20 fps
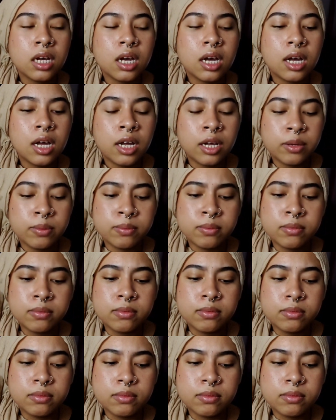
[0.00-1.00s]

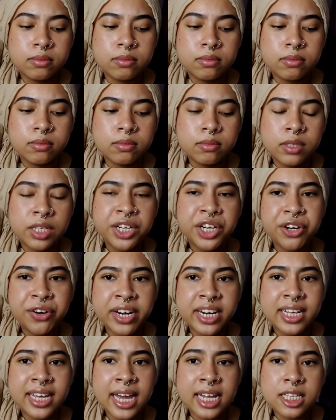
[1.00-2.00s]
The
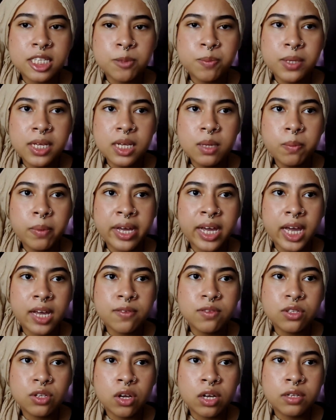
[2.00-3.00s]
Great Gatsby by
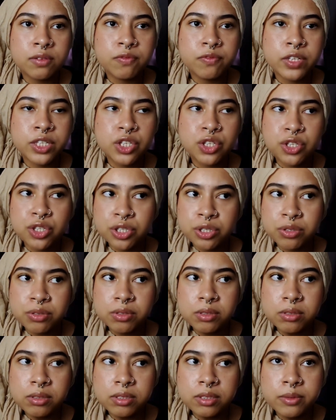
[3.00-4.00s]
F. Scott
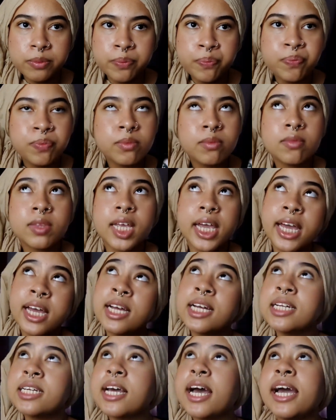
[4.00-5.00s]
Fitzgerald,
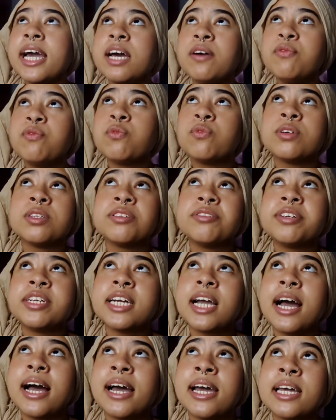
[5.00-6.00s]
and I have Wuthering
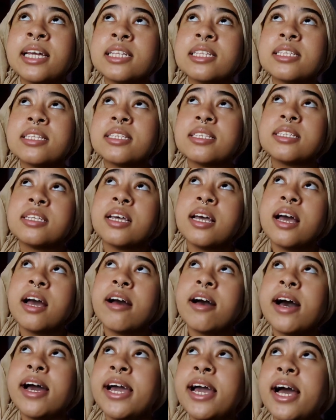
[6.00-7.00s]
Heights.
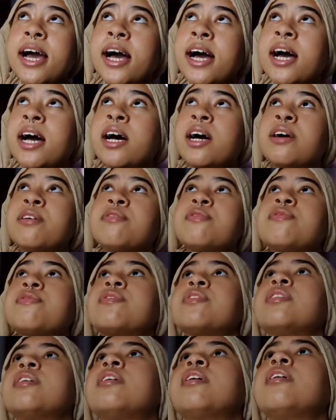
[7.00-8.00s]
I have
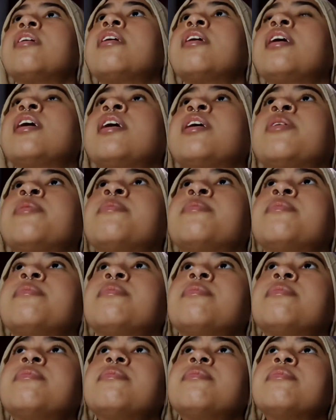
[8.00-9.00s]

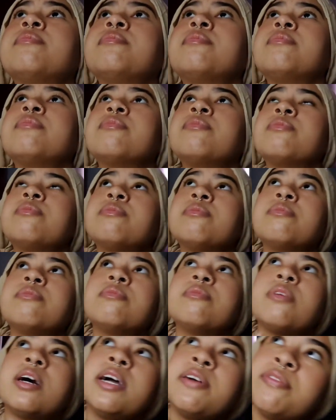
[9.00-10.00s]

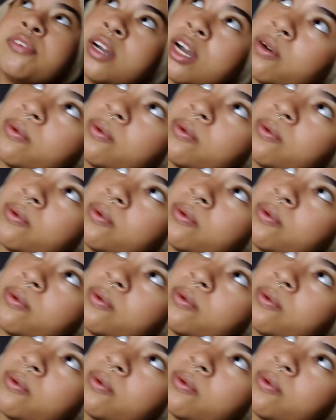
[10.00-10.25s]
I forgot